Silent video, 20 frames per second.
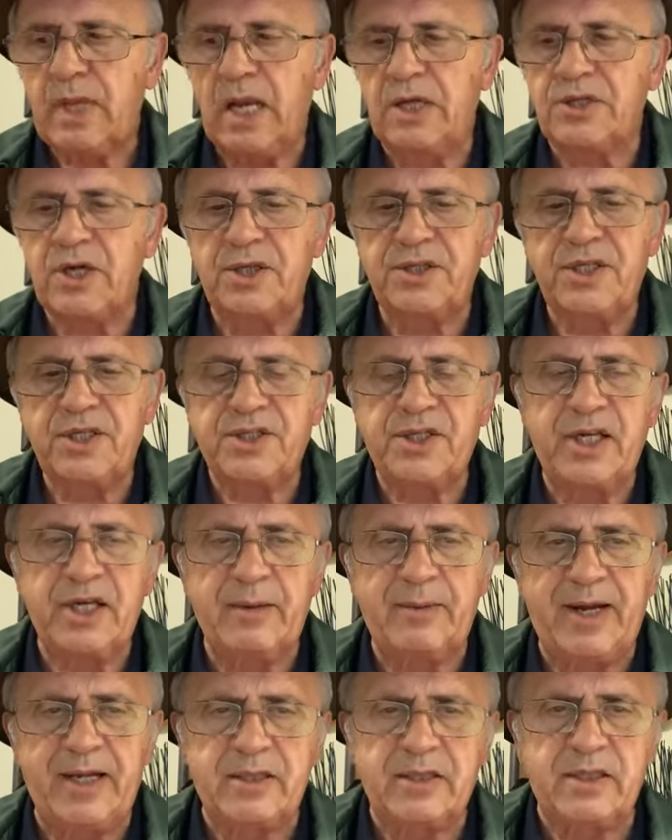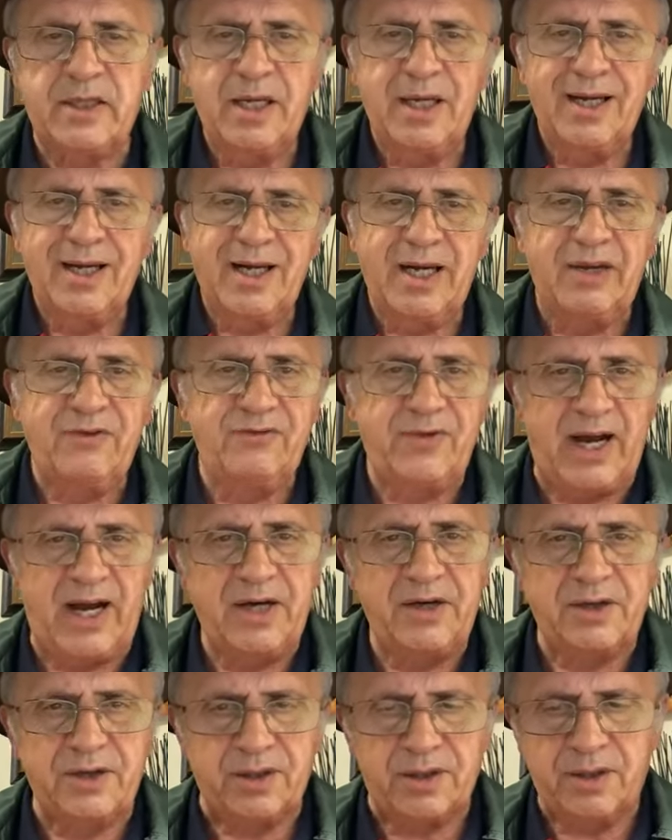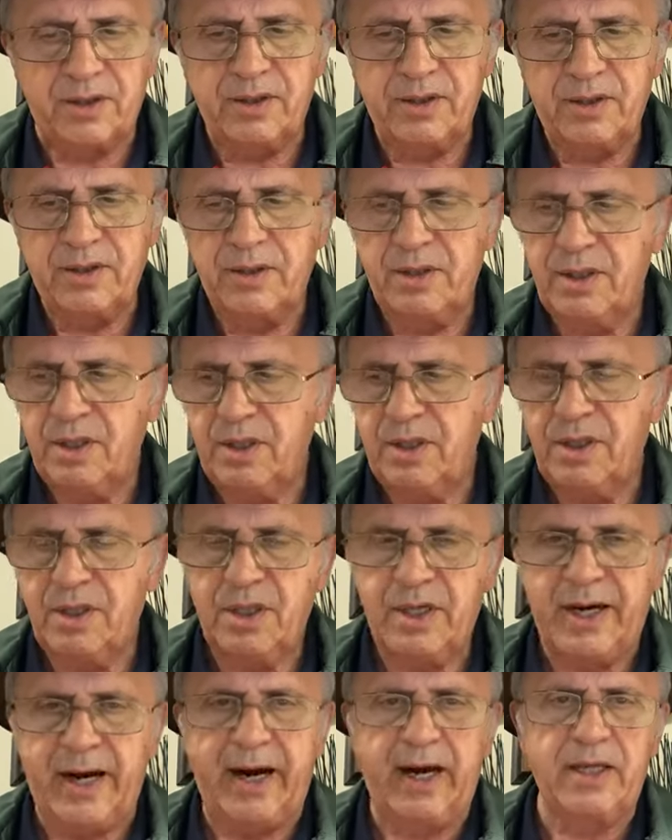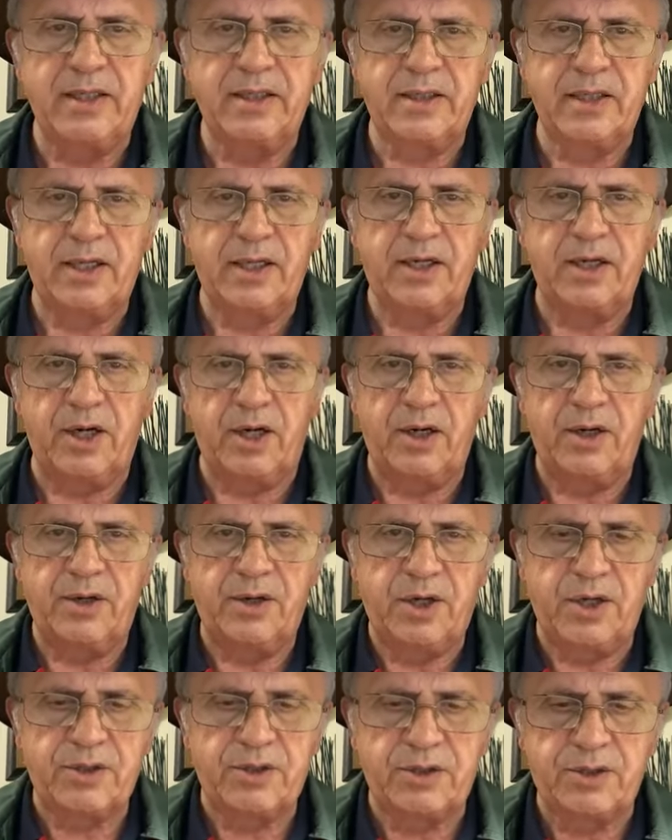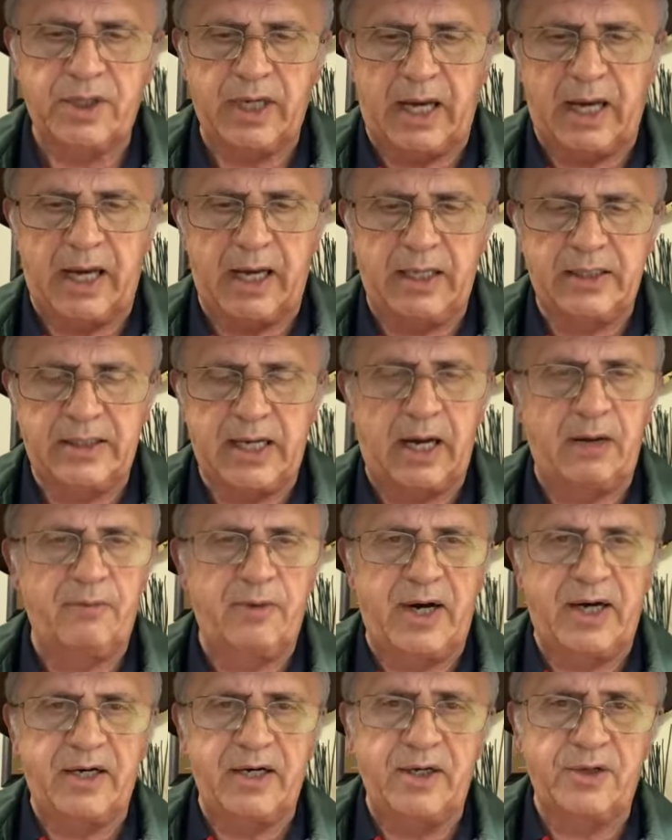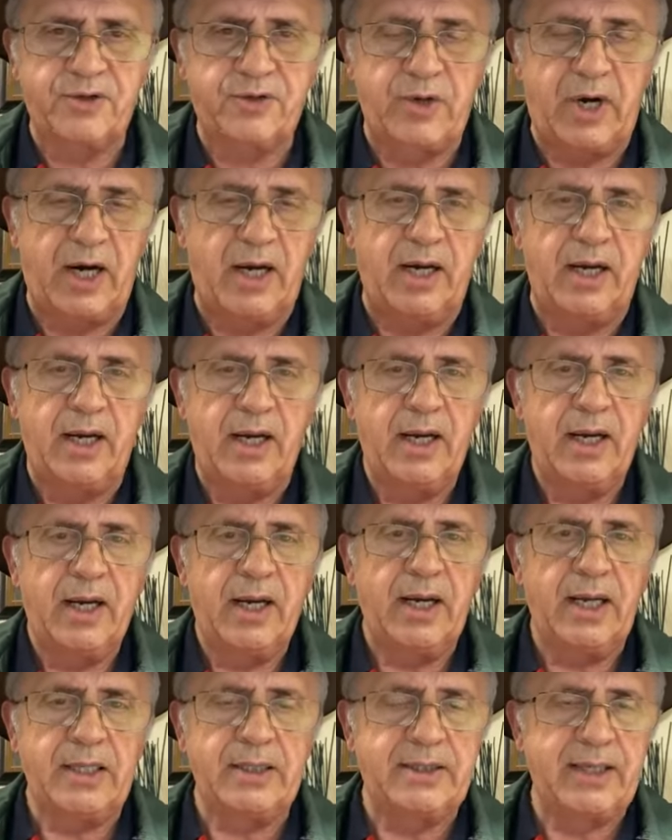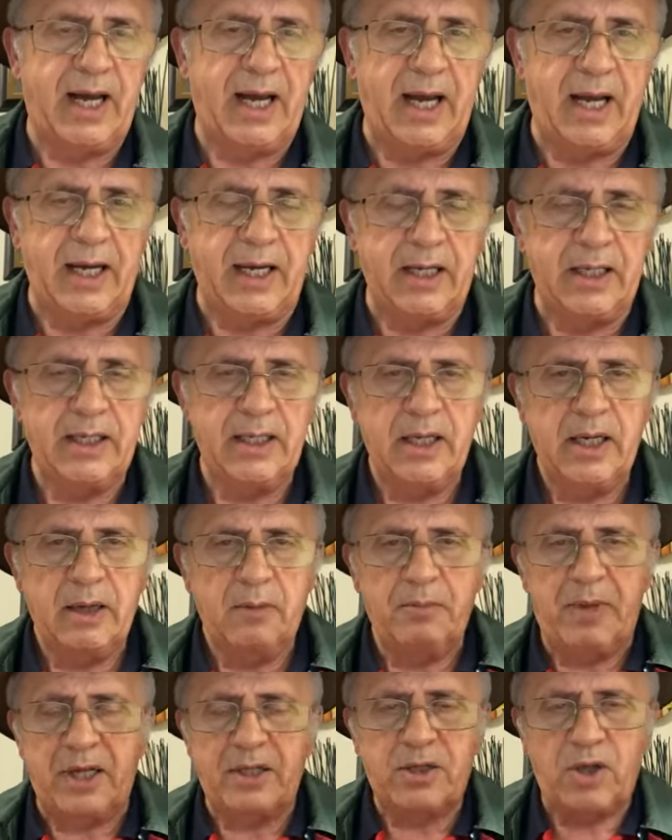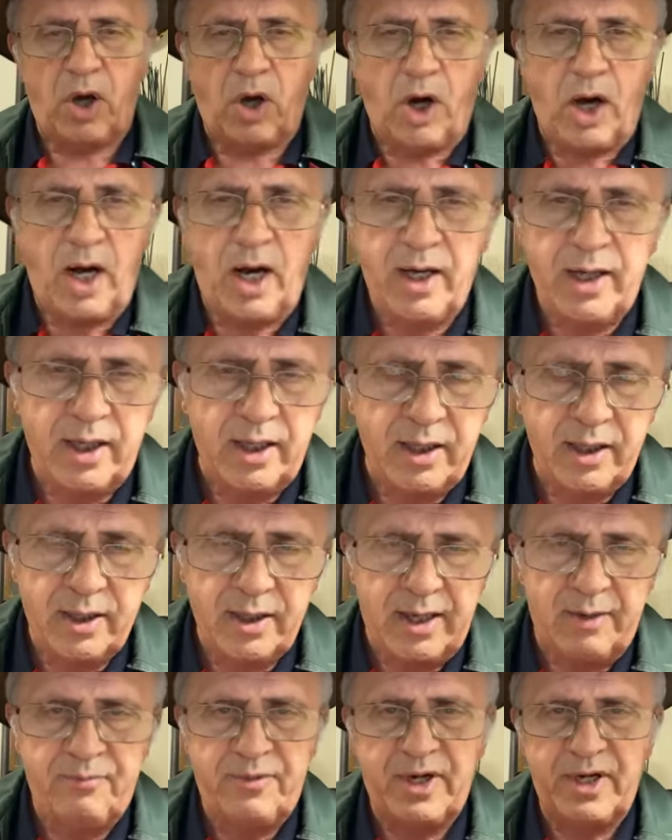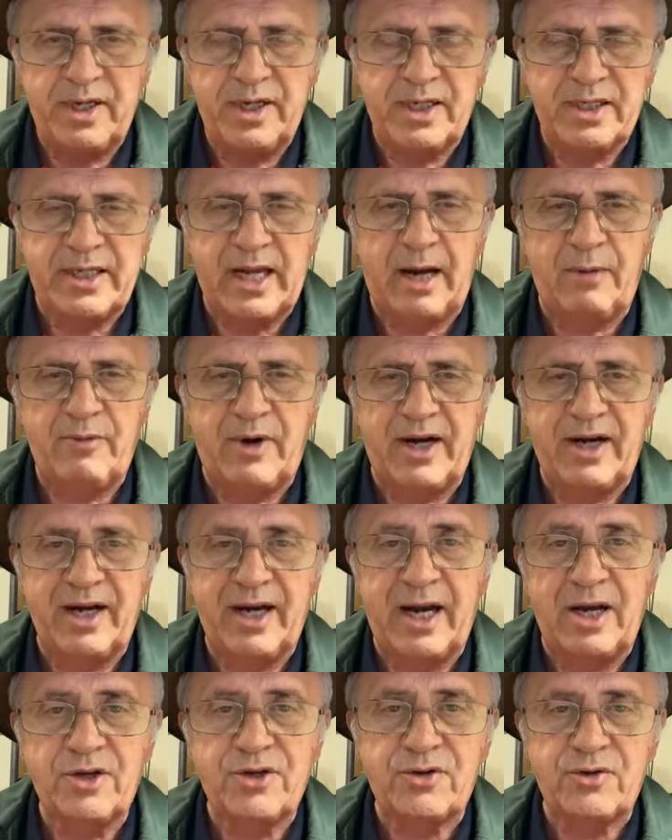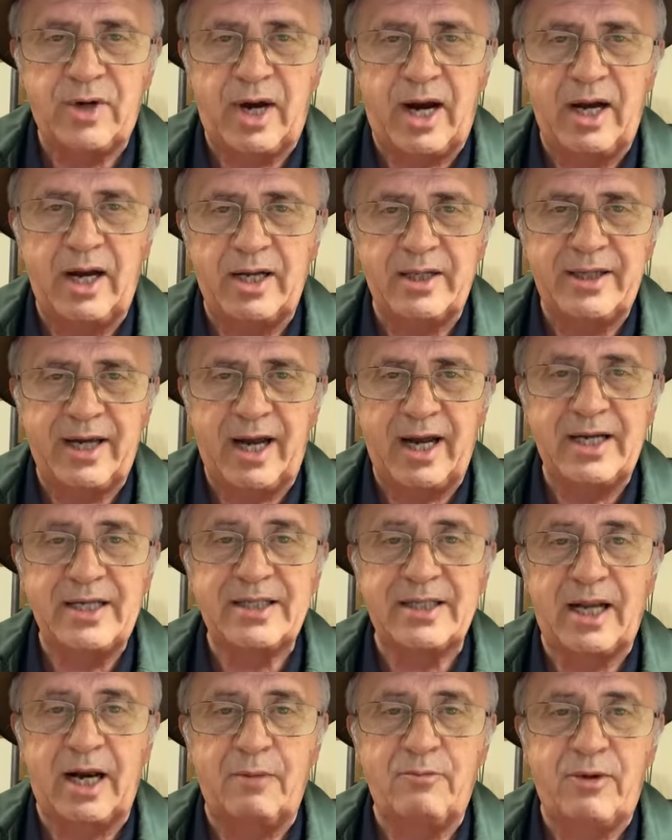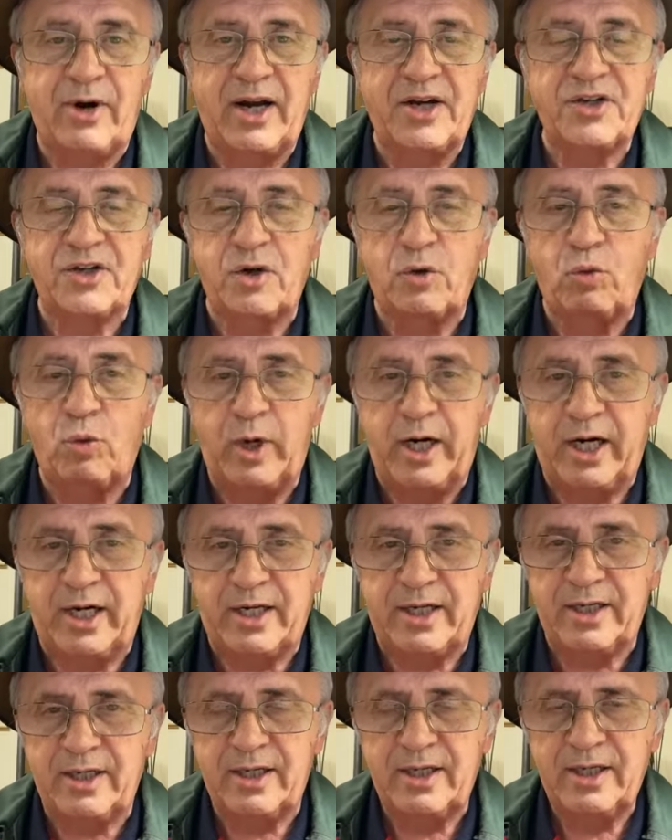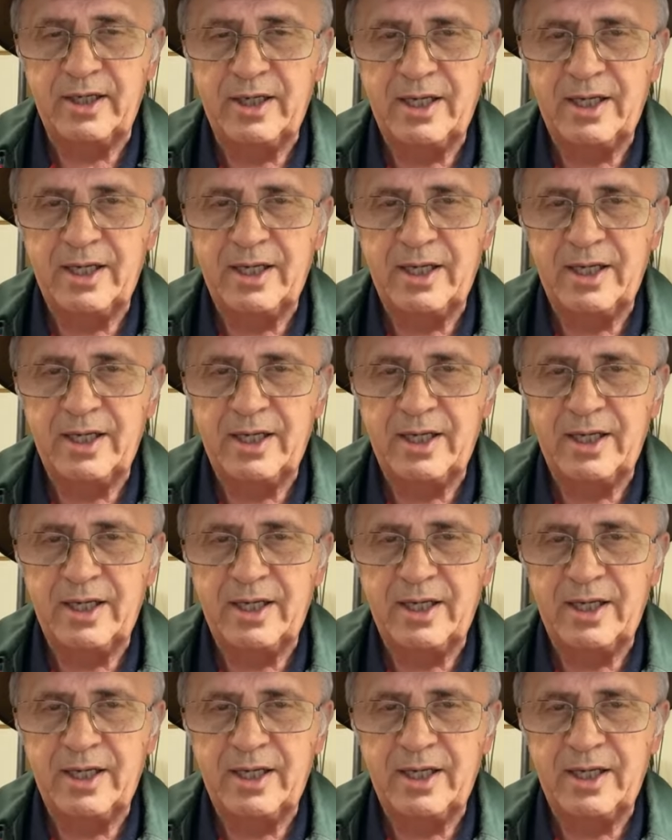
So this thing about invasion and, you know, not uh, celebrating Australia Day. But I have been celebrating Australia Day Celebration Week